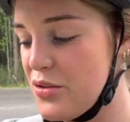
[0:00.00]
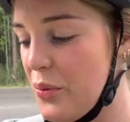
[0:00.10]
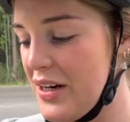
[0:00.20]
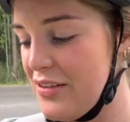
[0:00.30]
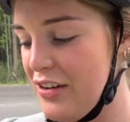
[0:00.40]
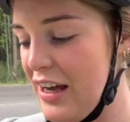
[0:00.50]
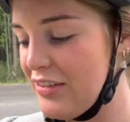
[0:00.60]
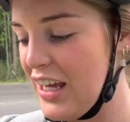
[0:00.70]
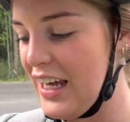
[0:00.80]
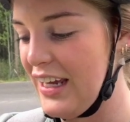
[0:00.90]

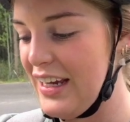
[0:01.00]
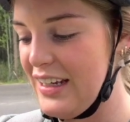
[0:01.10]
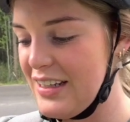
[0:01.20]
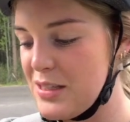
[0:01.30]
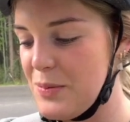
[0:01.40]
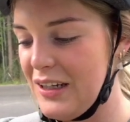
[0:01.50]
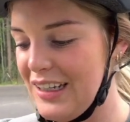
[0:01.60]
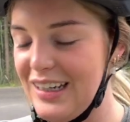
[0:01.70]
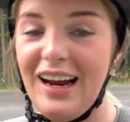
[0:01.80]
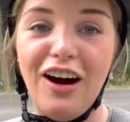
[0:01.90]
25k and it's been
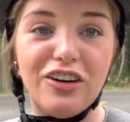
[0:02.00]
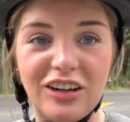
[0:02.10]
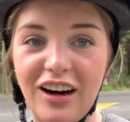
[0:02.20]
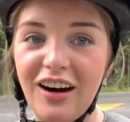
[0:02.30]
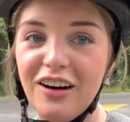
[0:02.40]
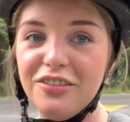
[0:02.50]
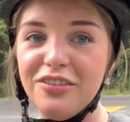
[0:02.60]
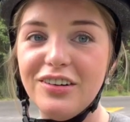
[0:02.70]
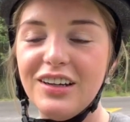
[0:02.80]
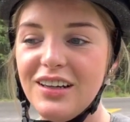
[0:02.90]
an hour and a half.
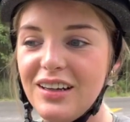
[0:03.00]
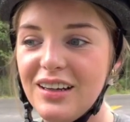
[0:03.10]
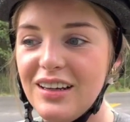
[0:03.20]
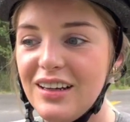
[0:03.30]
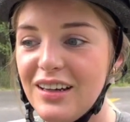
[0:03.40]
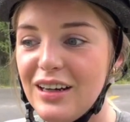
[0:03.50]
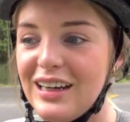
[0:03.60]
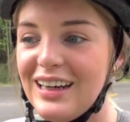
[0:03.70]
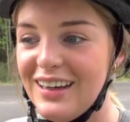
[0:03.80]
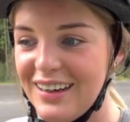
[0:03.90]
Now we're gonna
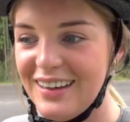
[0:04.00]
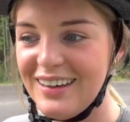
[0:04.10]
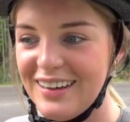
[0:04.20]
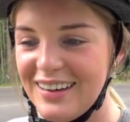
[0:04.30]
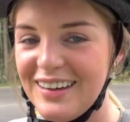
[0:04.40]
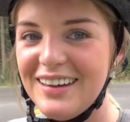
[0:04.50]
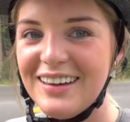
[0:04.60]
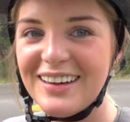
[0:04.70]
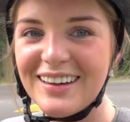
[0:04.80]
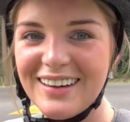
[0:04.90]
call Tristan to
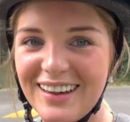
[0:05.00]
pick us up.